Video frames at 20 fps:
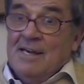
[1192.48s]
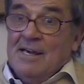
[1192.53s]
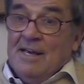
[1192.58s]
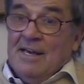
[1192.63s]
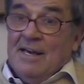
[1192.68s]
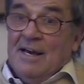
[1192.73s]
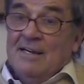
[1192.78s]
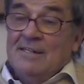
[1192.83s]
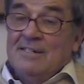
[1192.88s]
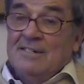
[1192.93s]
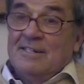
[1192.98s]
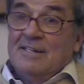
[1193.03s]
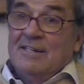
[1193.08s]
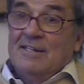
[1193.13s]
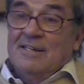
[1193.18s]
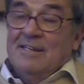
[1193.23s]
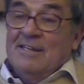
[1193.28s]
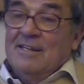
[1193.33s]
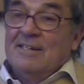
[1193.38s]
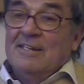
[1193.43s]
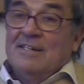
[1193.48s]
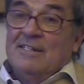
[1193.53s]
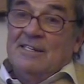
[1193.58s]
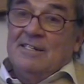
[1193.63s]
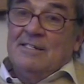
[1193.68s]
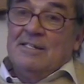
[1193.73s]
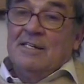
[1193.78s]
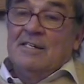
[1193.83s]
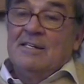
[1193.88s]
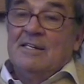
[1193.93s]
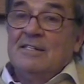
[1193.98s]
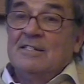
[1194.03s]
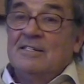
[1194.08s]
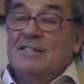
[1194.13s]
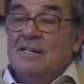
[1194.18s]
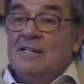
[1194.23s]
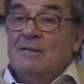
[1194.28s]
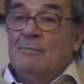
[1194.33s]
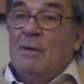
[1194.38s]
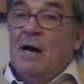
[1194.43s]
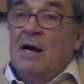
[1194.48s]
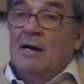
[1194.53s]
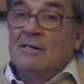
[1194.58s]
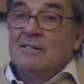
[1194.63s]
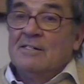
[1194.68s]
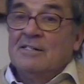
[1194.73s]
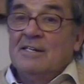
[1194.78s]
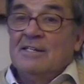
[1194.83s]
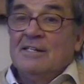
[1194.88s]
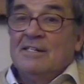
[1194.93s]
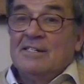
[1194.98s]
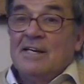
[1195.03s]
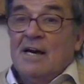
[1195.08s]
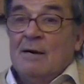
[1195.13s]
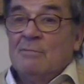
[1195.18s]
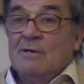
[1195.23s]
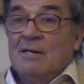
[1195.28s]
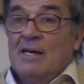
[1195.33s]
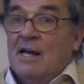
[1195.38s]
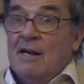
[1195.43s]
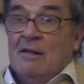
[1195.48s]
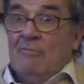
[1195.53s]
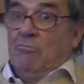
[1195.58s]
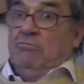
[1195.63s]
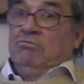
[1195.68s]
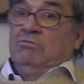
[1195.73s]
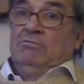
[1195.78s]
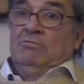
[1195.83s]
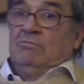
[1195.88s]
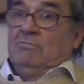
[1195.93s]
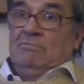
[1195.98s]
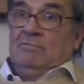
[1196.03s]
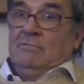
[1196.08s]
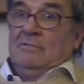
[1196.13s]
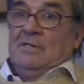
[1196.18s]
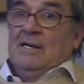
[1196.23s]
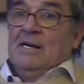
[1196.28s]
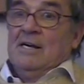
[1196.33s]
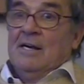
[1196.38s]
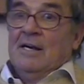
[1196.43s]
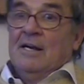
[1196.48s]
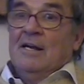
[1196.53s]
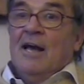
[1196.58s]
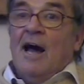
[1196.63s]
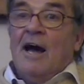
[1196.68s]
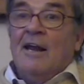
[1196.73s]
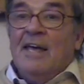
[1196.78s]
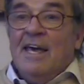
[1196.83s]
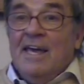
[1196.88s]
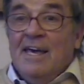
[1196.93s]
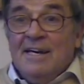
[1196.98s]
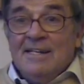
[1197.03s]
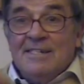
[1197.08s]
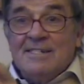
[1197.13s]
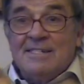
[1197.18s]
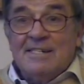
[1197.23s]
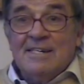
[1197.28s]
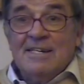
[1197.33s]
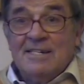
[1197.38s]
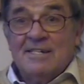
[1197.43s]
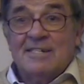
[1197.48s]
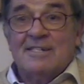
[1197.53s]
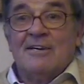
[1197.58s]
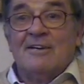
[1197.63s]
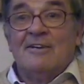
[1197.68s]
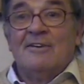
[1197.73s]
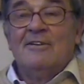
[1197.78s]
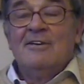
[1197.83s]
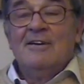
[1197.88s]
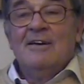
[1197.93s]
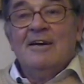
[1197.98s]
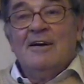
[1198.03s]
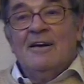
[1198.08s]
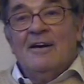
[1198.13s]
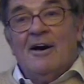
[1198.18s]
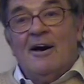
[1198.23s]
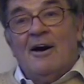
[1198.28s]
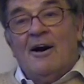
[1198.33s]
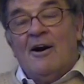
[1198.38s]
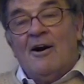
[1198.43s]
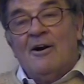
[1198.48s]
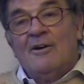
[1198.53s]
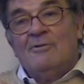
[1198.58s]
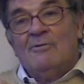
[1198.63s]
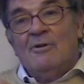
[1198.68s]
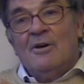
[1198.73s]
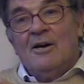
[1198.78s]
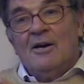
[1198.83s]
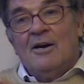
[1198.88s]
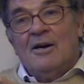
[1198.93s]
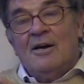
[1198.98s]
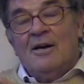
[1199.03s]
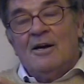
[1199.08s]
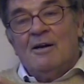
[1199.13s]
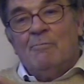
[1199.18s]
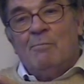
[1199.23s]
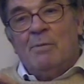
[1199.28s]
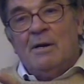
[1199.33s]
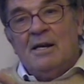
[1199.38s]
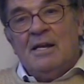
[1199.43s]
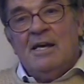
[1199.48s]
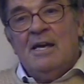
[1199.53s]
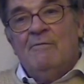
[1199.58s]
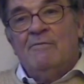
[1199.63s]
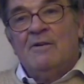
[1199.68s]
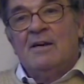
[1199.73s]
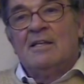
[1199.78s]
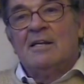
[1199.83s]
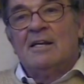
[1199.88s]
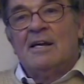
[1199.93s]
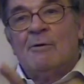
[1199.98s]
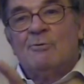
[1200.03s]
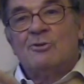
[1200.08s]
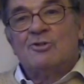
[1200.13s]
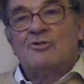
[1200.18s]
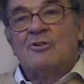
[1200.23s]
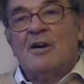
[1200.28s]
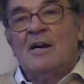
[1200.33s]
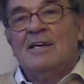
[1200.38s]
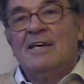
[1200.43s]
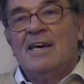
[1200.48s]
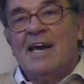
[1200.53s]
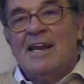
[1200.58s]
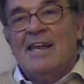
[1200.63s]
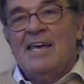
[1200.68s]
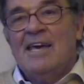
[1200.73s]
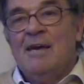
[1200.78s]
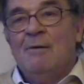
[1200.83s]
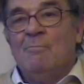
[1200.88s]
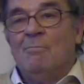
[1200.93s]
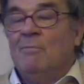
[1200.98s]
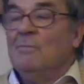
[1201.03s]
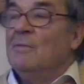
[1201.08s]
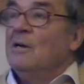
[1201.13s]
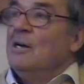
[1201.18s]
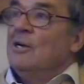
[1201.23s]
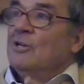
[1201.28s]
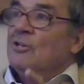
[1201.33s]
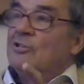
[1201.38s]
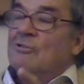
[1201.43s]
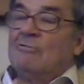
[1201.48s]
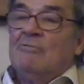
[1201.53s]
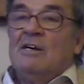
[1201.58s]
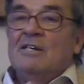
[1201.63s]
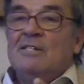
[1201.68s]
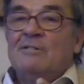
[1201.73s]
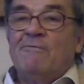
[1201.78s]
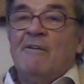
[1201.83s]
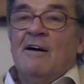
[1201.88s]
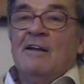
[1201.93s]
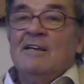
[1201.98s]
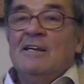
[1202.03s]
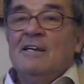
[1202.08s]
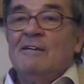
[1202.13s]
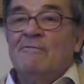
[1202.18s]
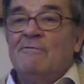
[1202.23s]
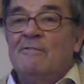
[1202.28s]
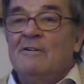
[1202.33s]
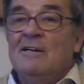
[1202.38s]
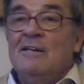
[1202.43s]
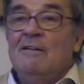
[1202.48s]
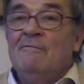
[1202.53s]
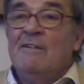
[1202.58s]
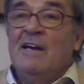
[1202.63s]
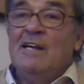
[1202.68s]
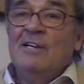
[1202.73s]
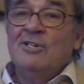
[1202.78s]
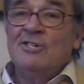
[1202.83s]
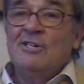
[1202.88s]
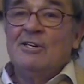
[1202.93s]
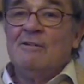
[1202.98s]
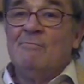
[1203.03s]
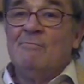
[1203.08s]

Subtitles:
and to the dissidents and the monks in the time of Galileo. And he insisted on believing that I was trying to get him to raise funding for an invention of